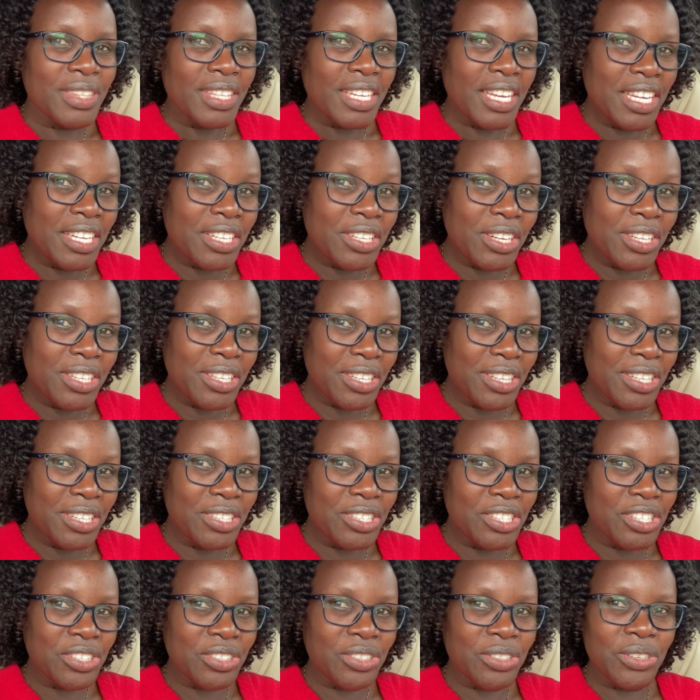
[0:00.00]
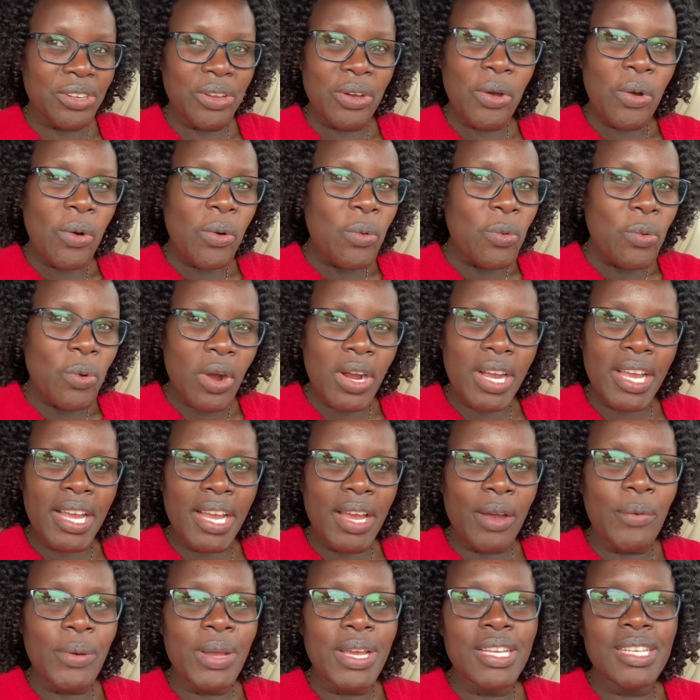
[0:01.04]
In conclusion, walking
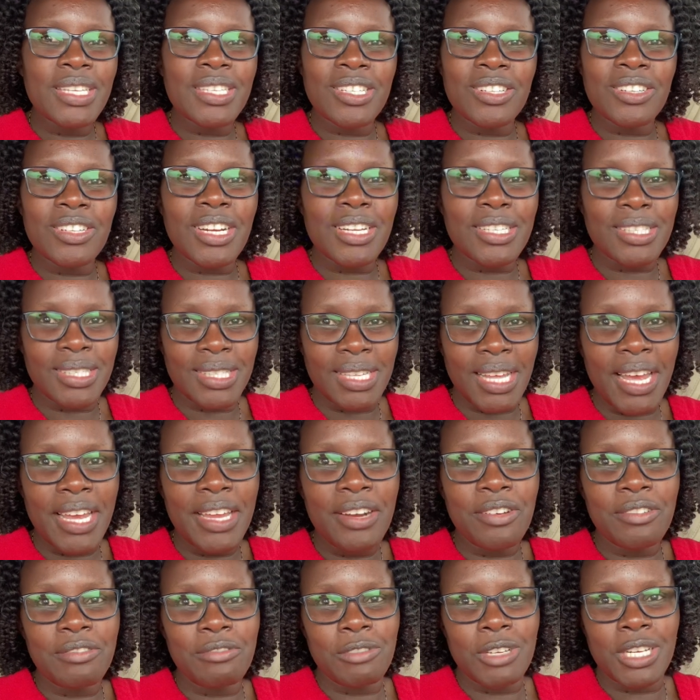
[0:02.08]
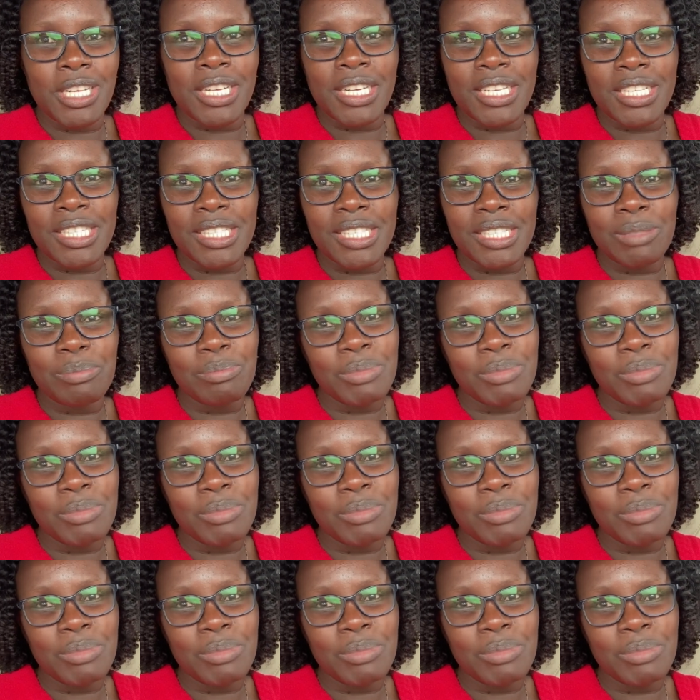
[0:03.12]
away is not a sign of weakness,